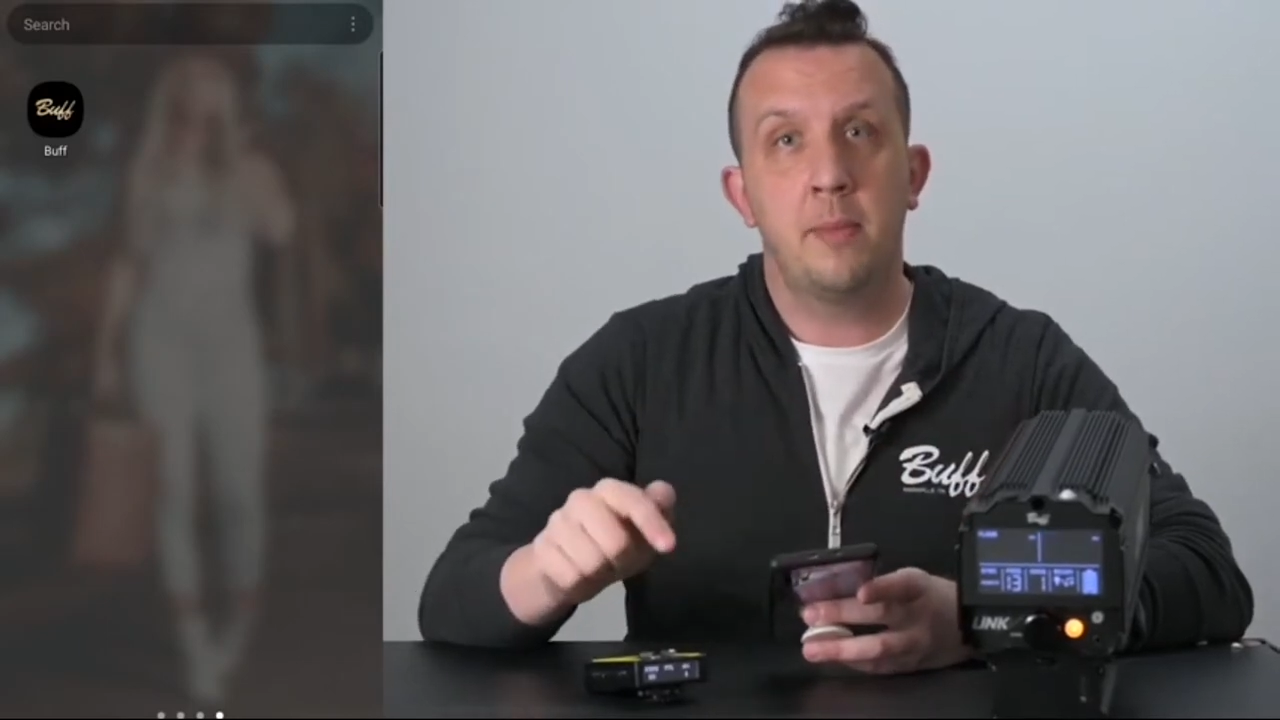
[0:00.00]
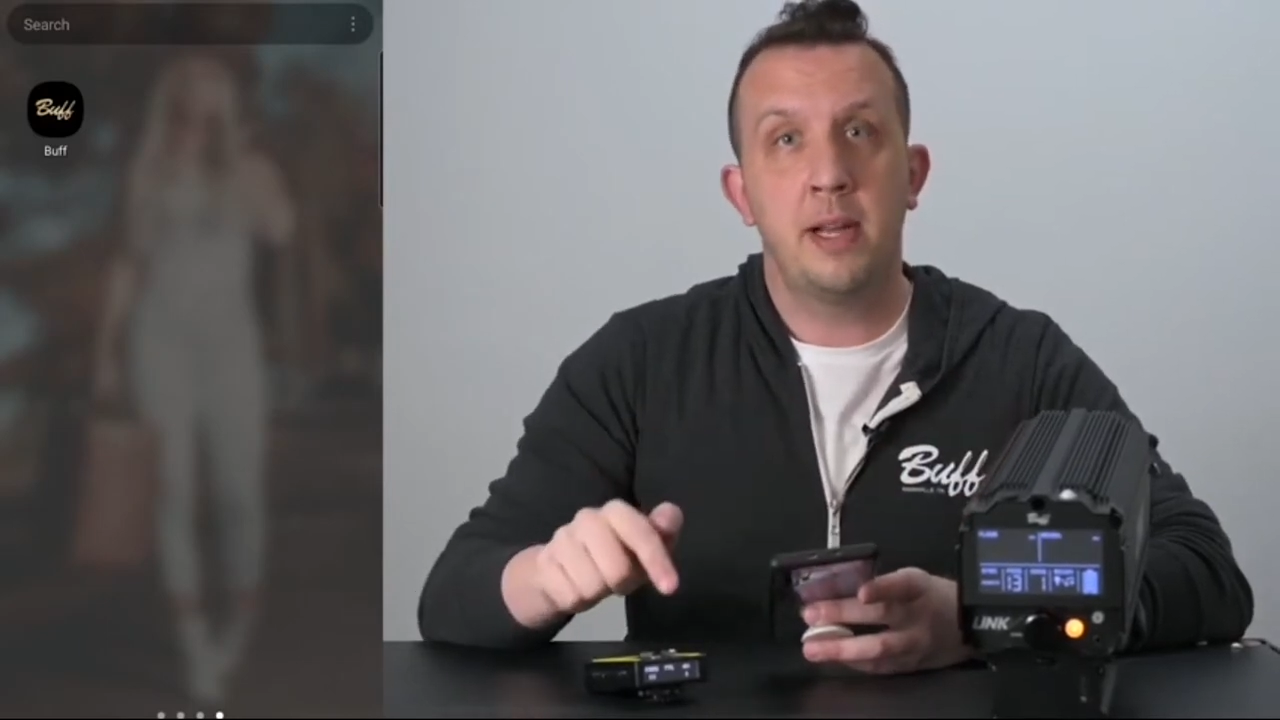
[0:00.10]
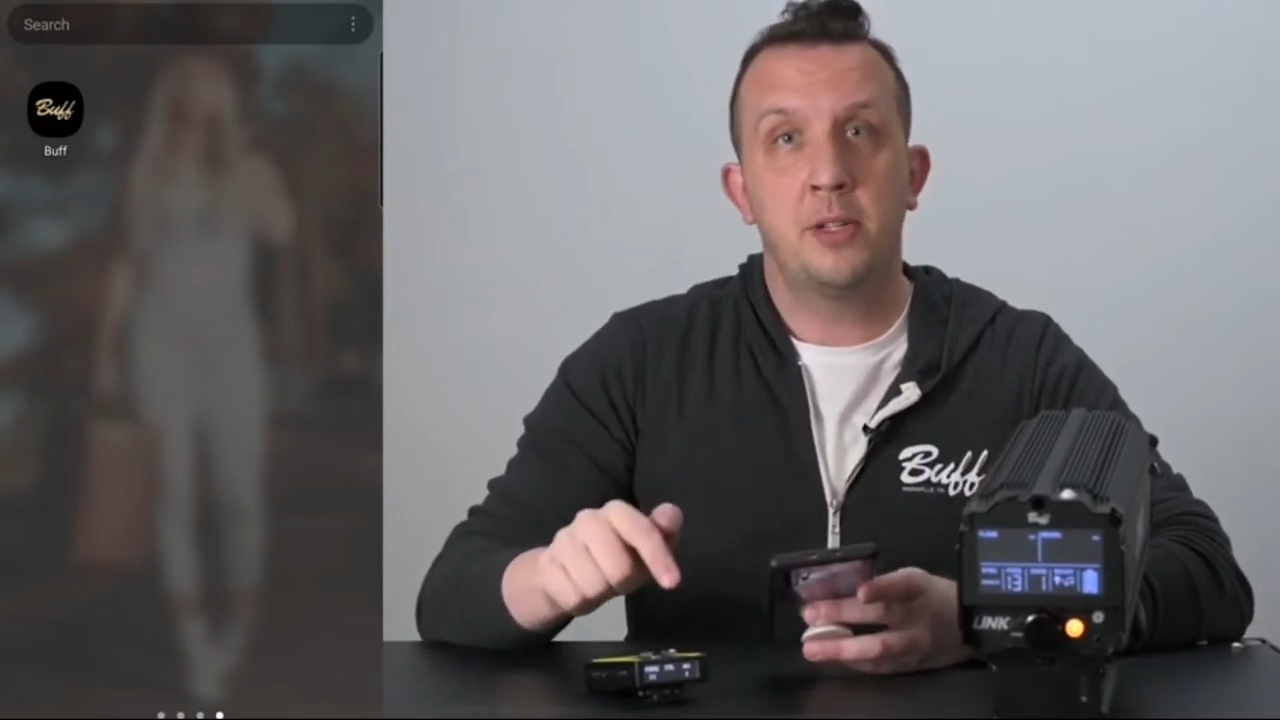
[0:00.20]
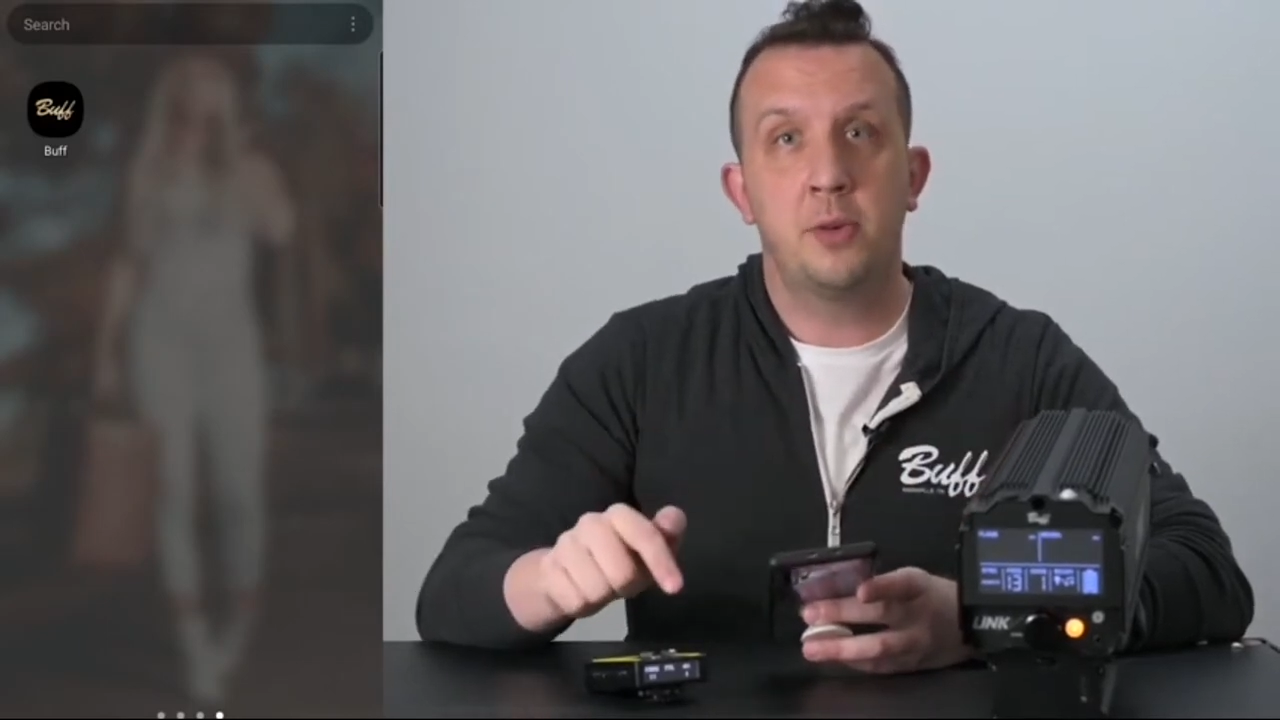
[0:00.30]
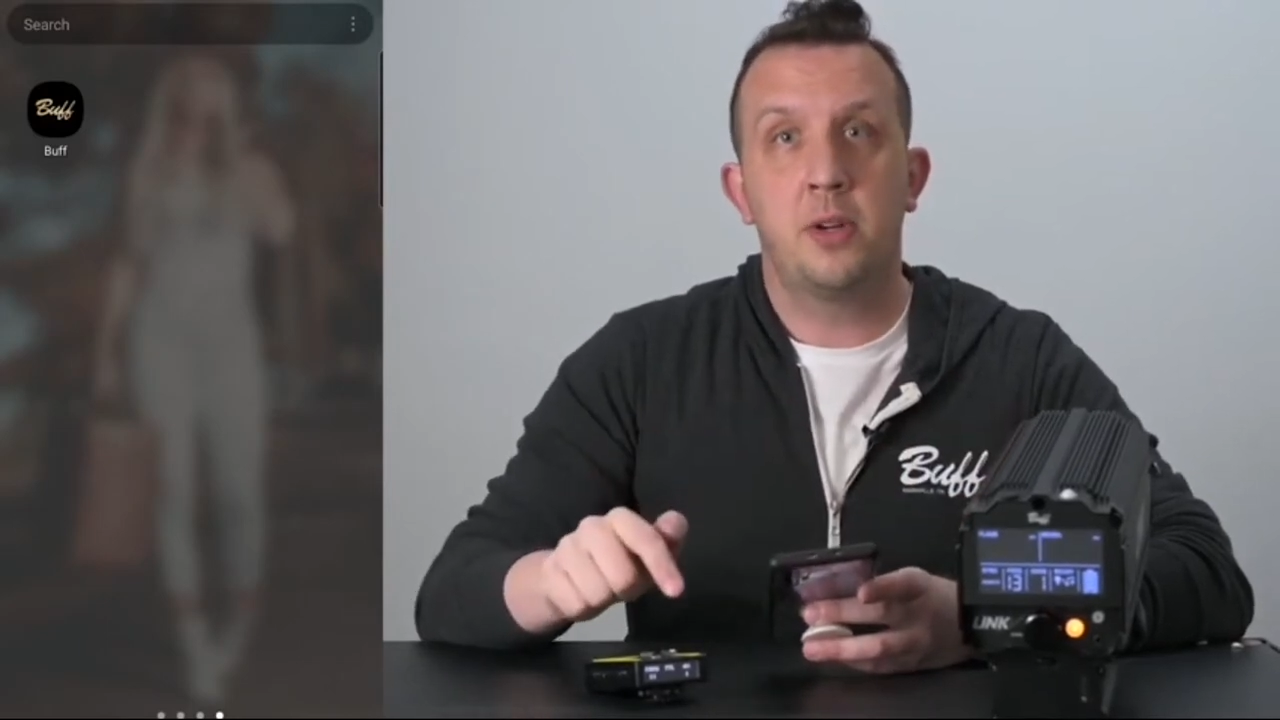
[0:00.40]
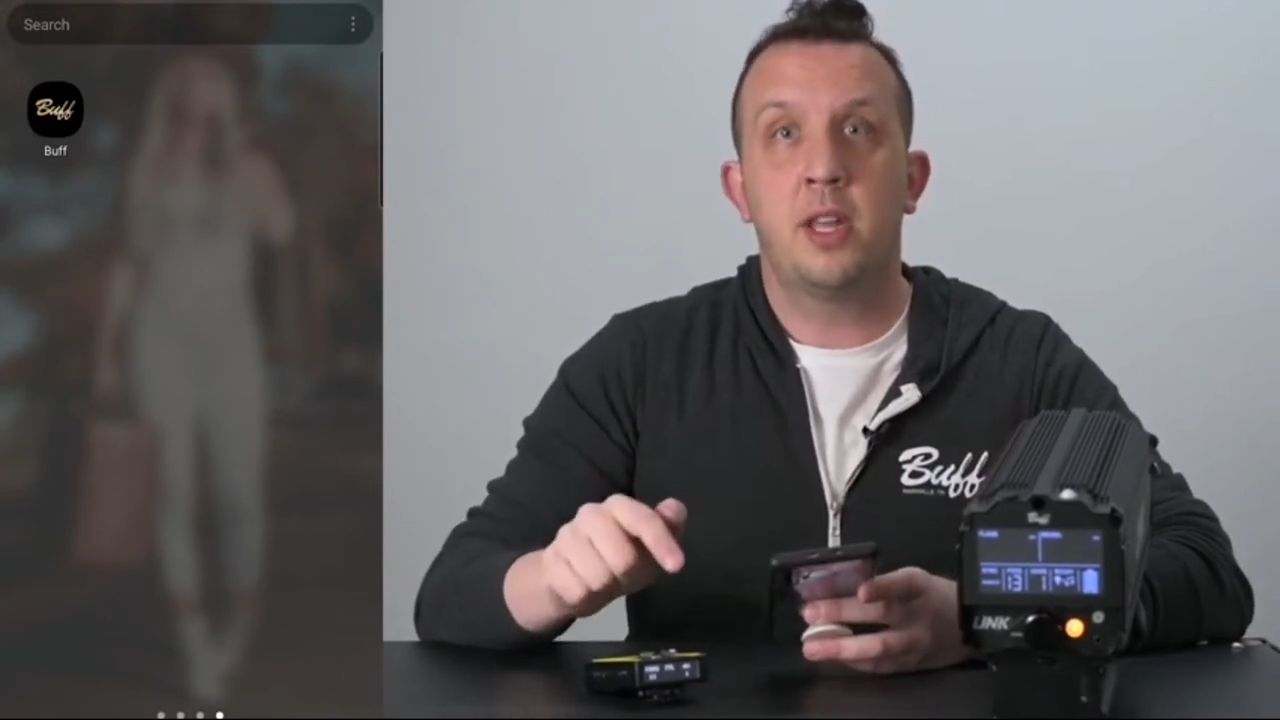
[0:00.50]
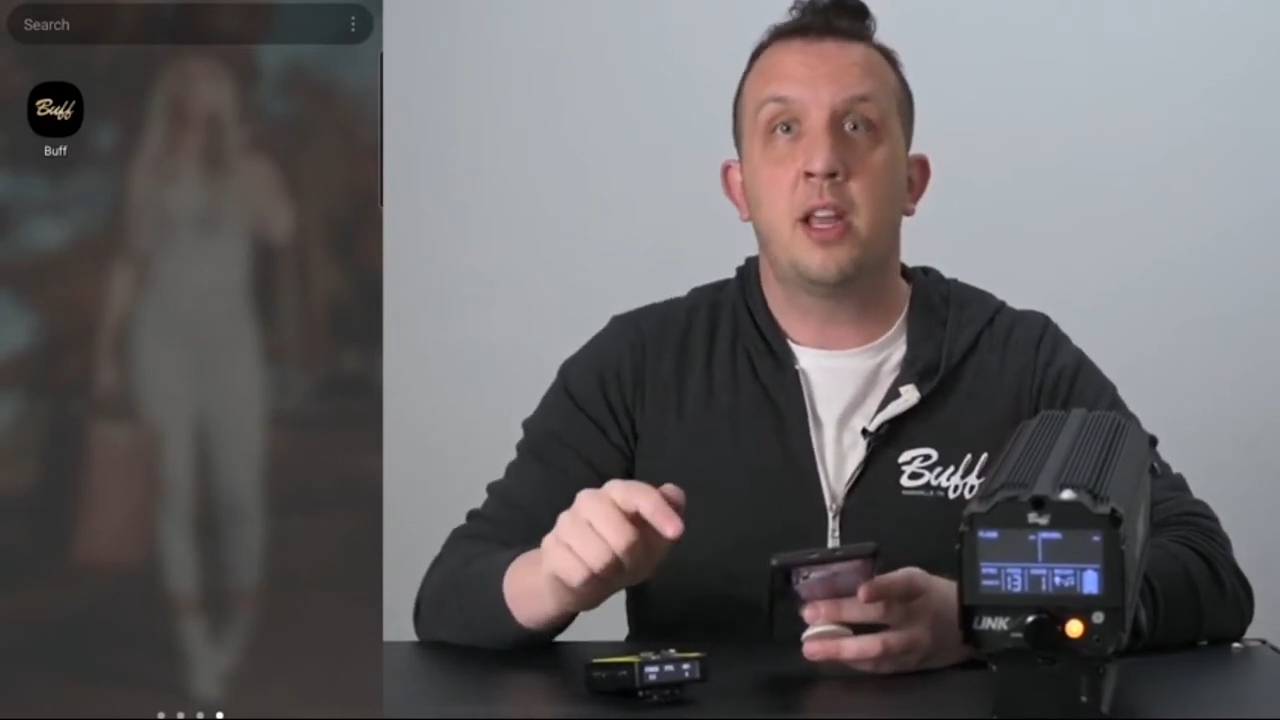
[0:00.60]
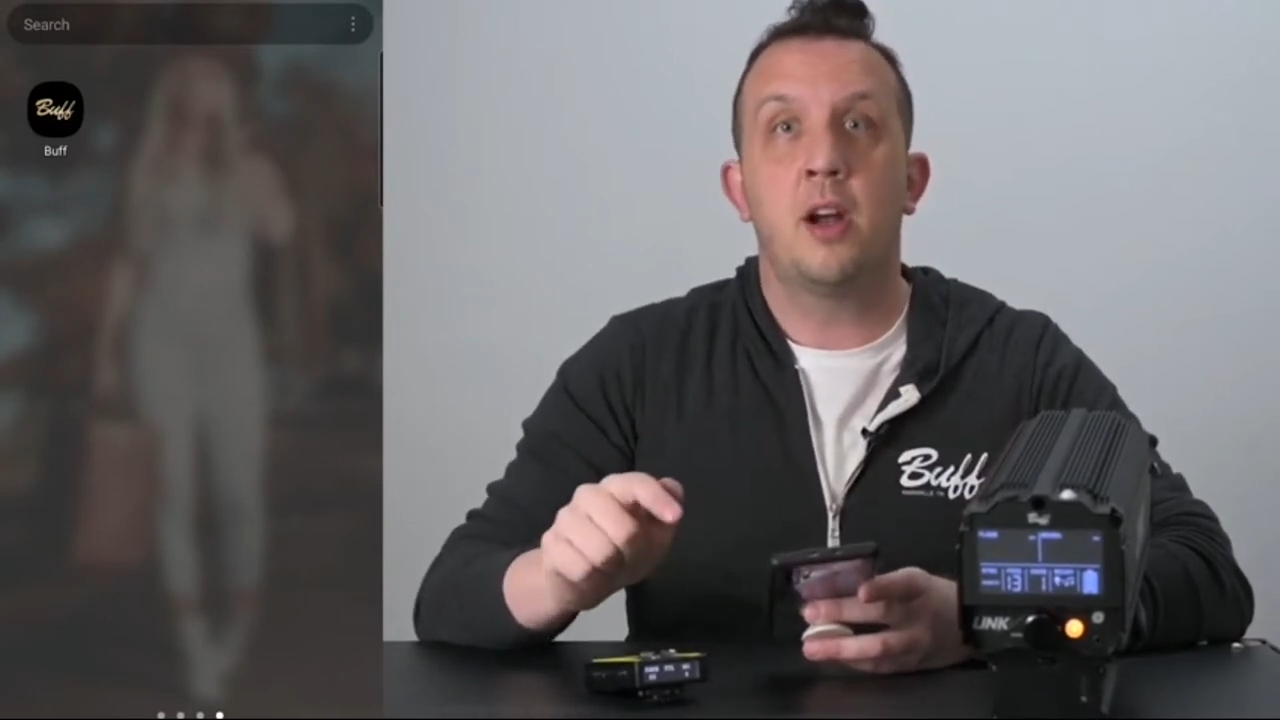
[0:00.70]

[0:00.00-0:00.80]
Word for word: to make sure that